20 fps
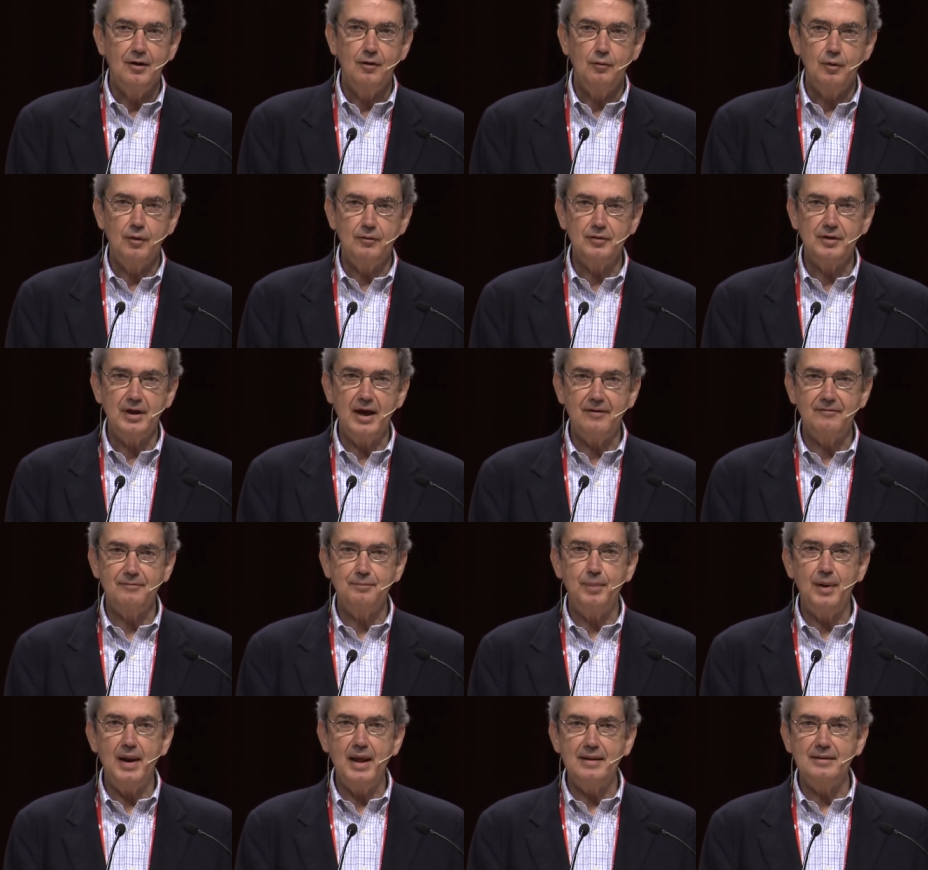we would have
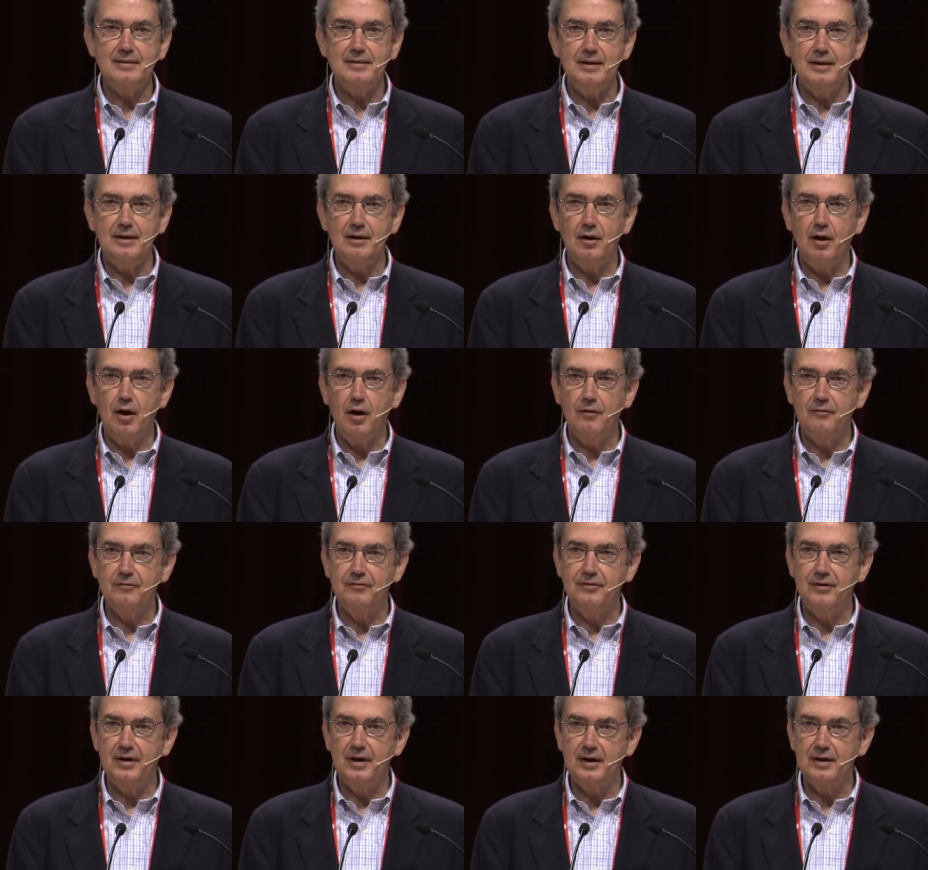plenty of
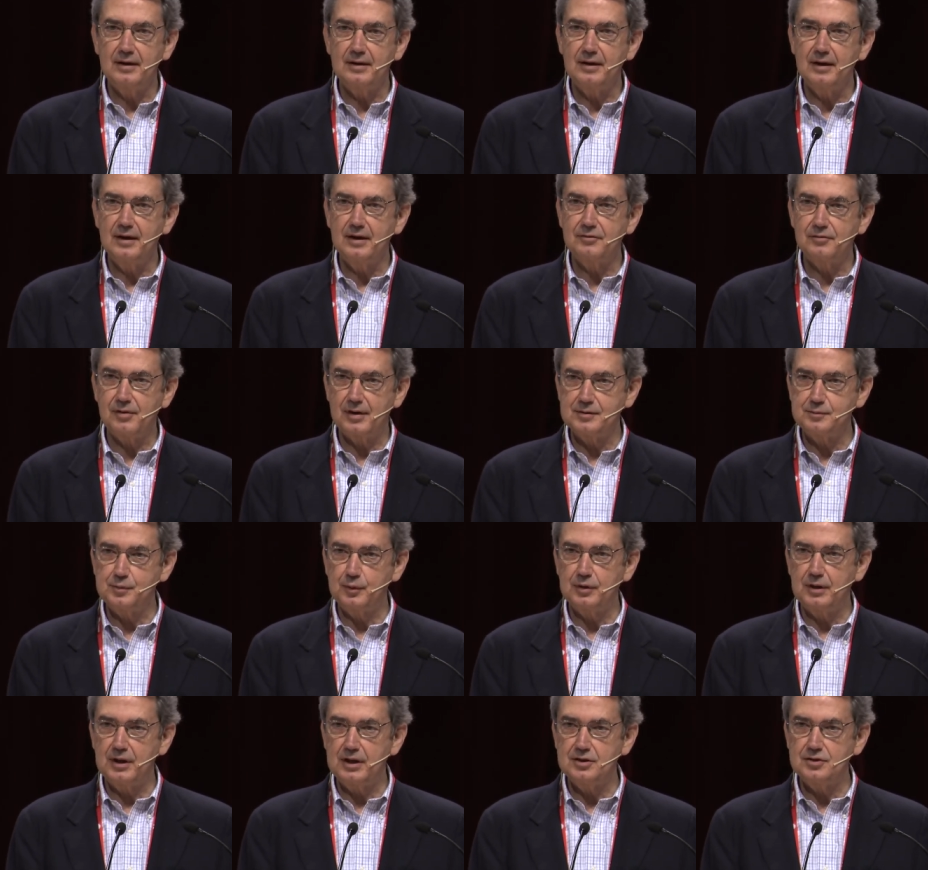uh, uh,
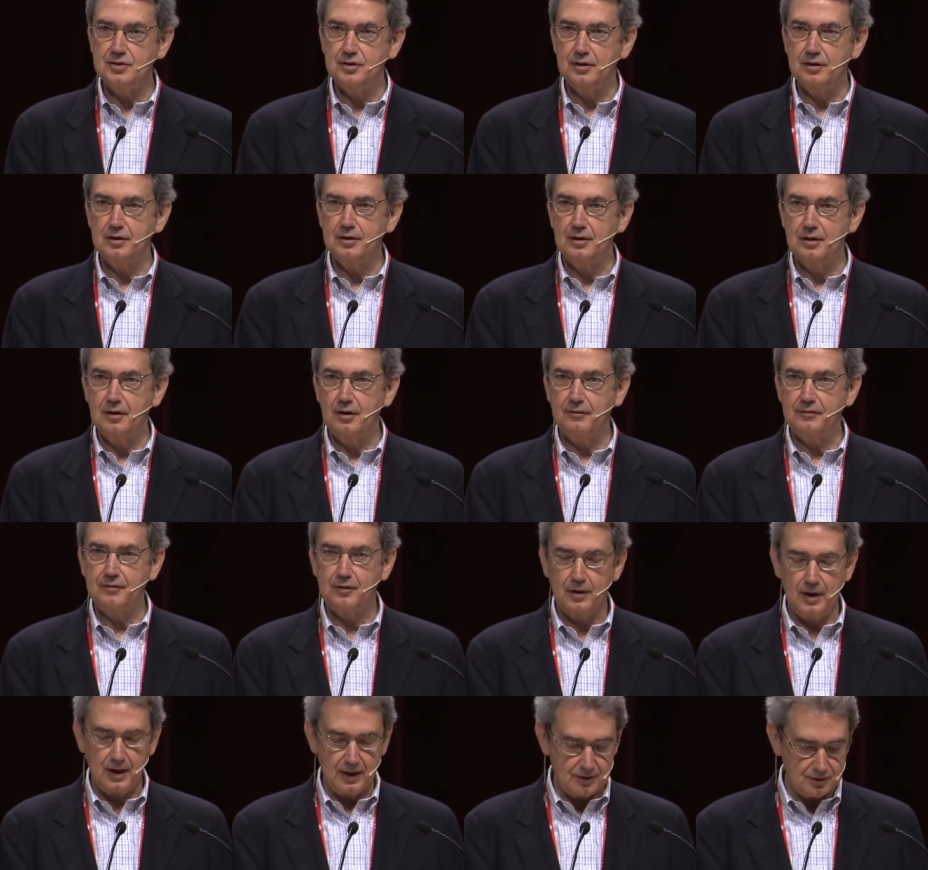transportation of
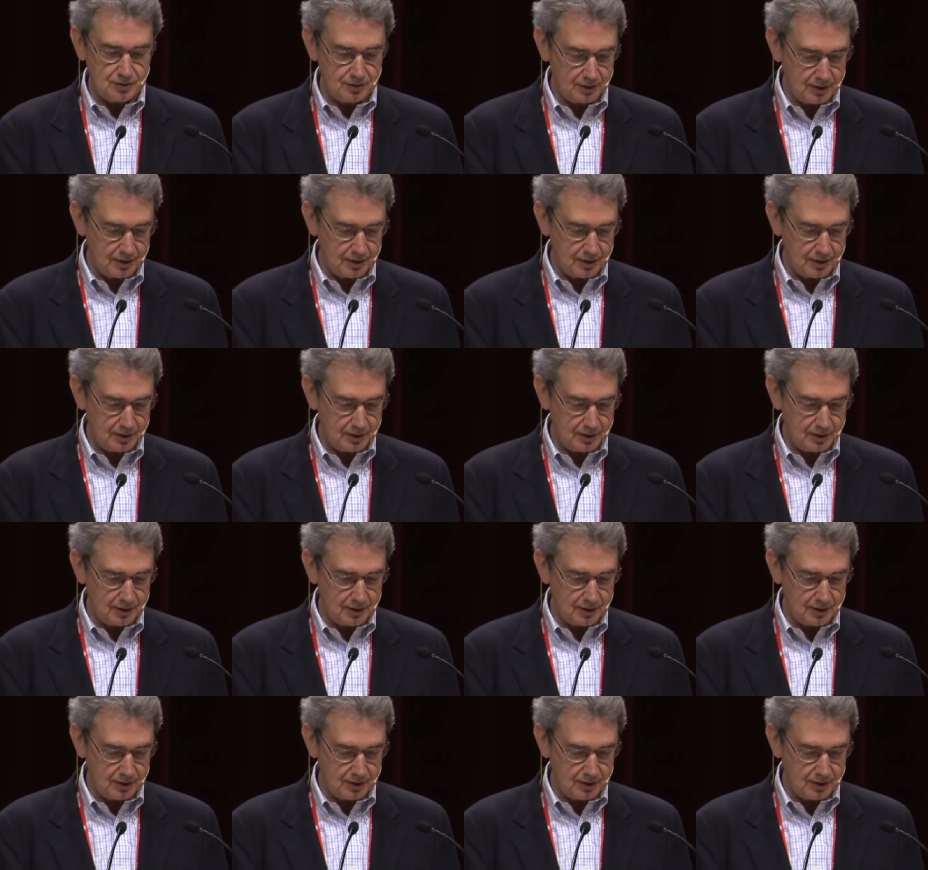connection